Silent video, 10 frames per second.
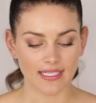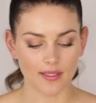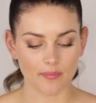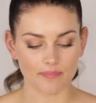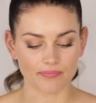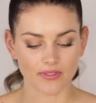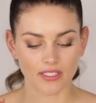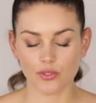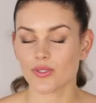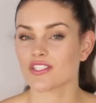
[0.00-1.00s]
um,
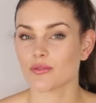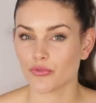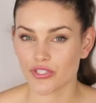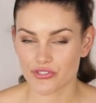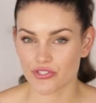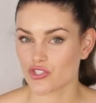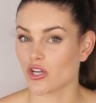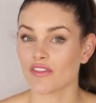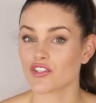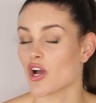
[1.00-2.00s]
doing some
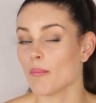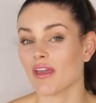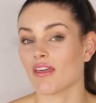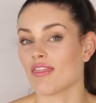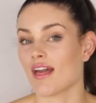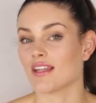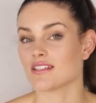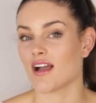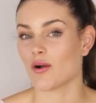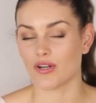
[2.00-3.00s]
research on the topic
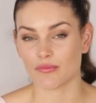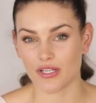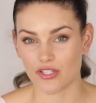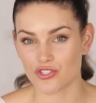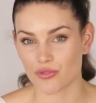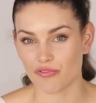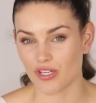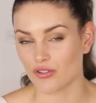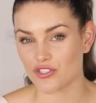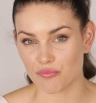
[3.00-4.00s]
that I want my YouTube
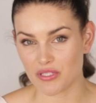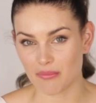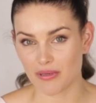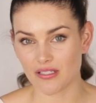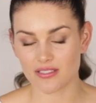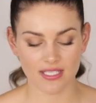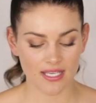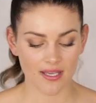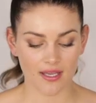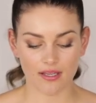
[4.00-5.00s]
video to be about.
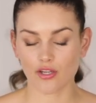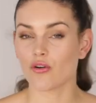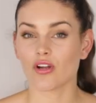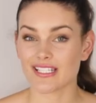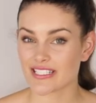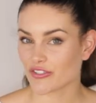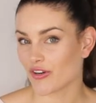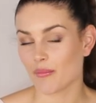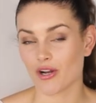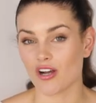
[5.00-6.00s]
Go on
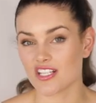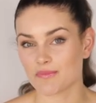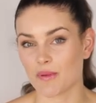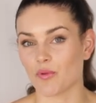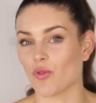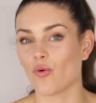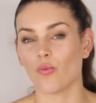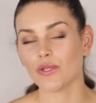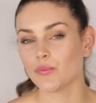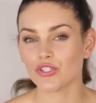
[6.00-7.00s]
Instagram and ask people,
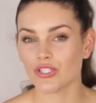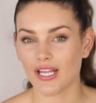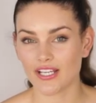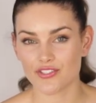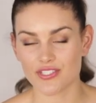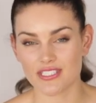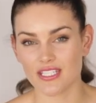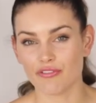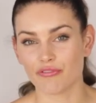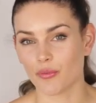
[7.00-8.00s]
what would you like to
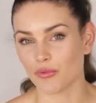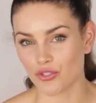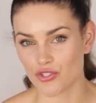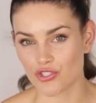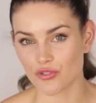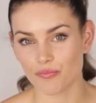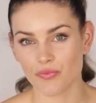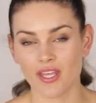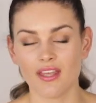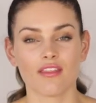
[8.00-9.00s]
see from YouTube?
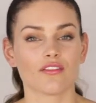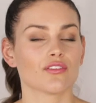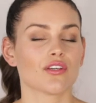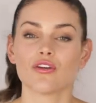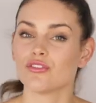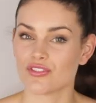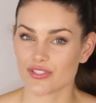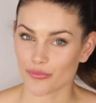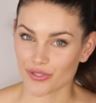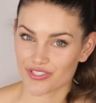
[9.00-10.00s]
Go do
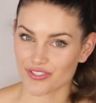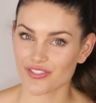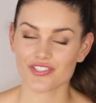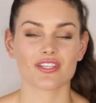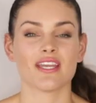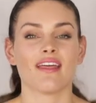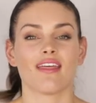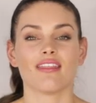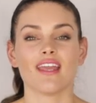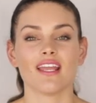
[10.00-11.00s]
some research.
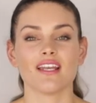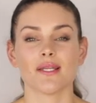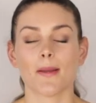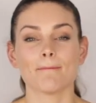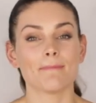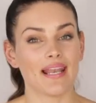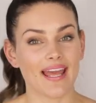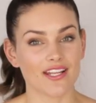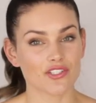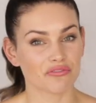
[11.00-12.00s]
Then
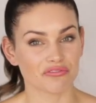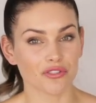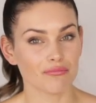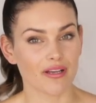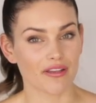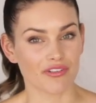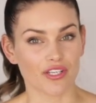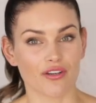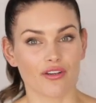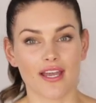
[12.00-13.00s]
plan to film my
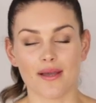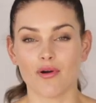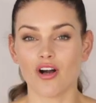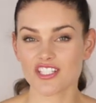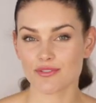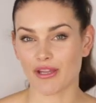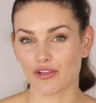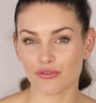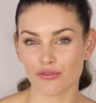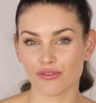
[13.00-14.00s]
video. Um, ask my
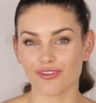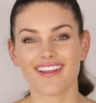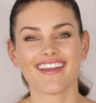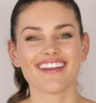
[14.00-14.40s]
crew